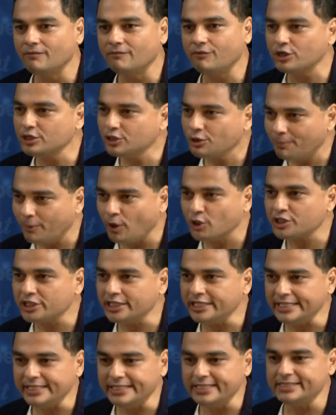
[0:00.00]
what the
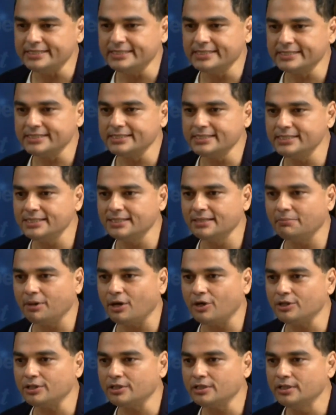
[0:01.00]
opportunity is
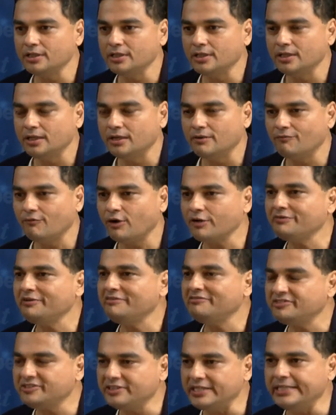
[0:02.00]
about what
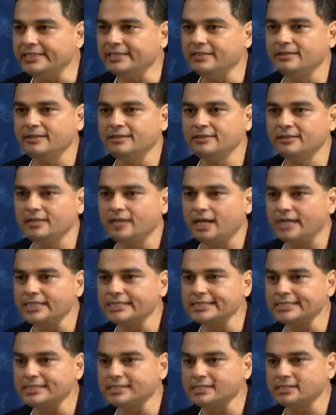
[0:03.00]
we've seen in the
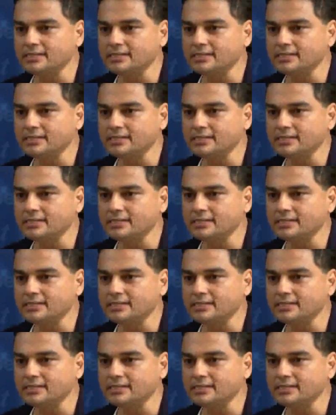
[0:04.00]
last